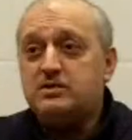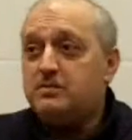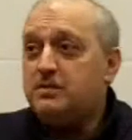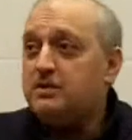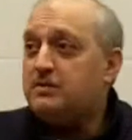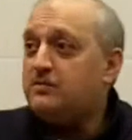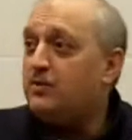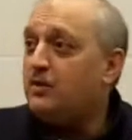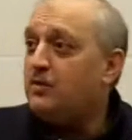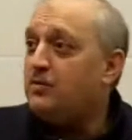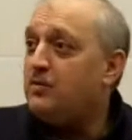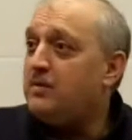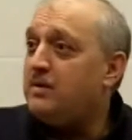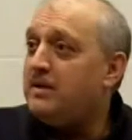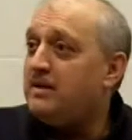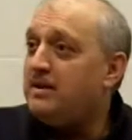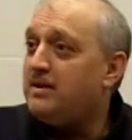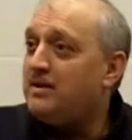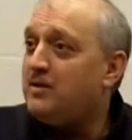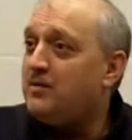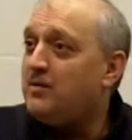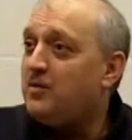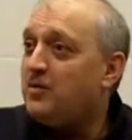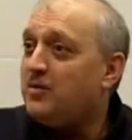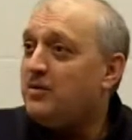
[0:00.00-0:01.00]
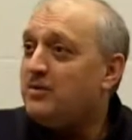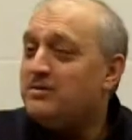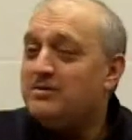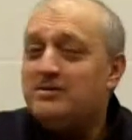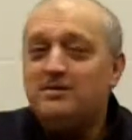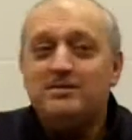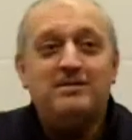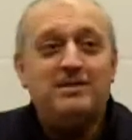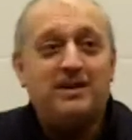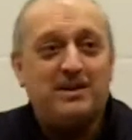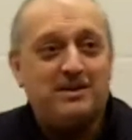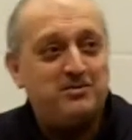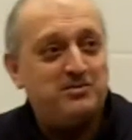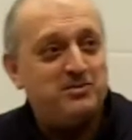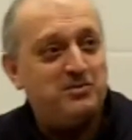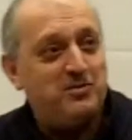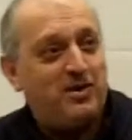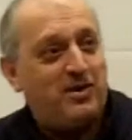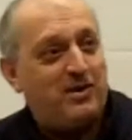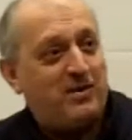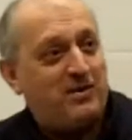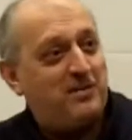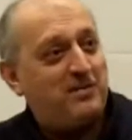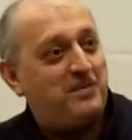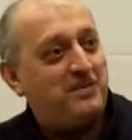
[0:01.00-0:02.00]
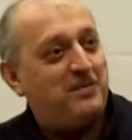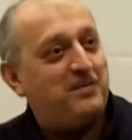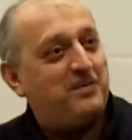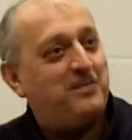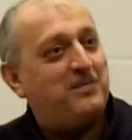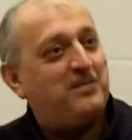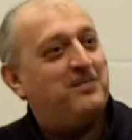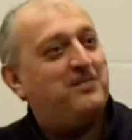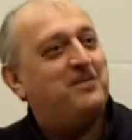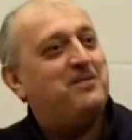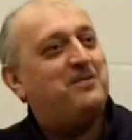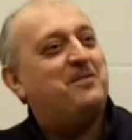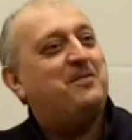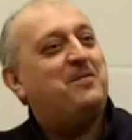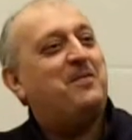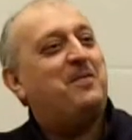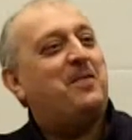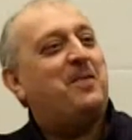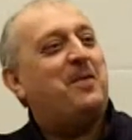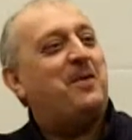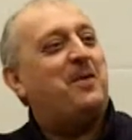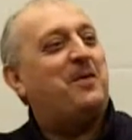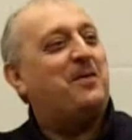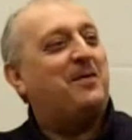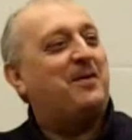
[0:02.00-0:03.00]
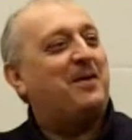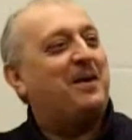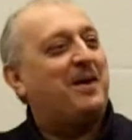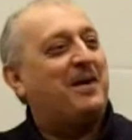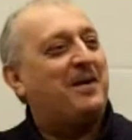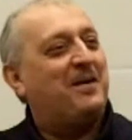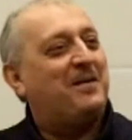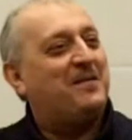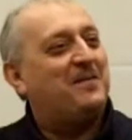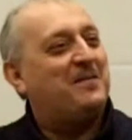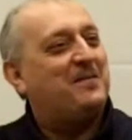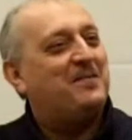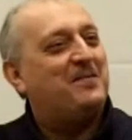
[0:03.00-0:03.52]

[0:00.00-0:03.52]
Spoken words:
most beautiful woman in the world? Yes, you are. Okay.